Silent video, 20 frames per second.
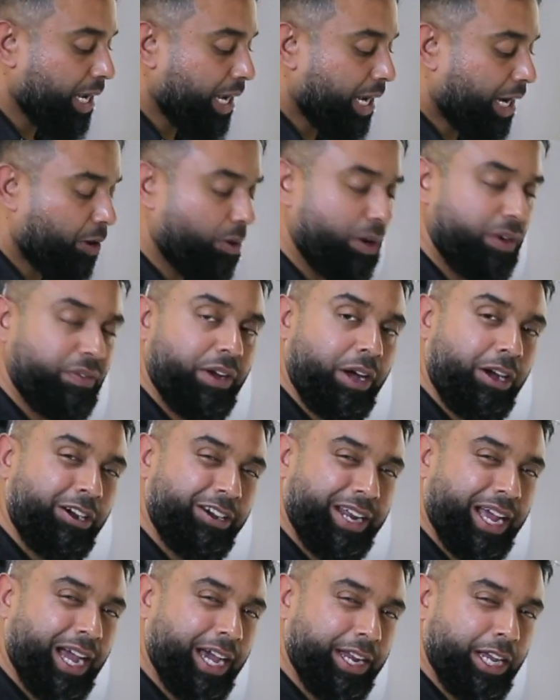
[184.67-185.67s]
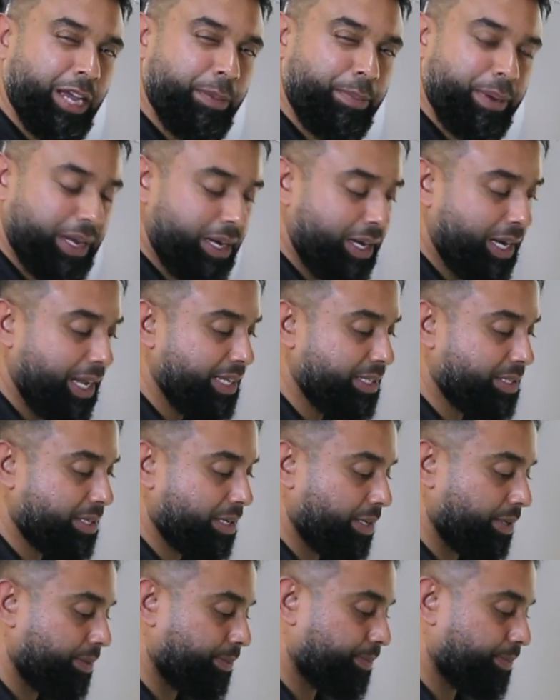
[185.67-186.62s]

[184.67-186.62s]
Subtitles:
However, I'm going to add it a bit later.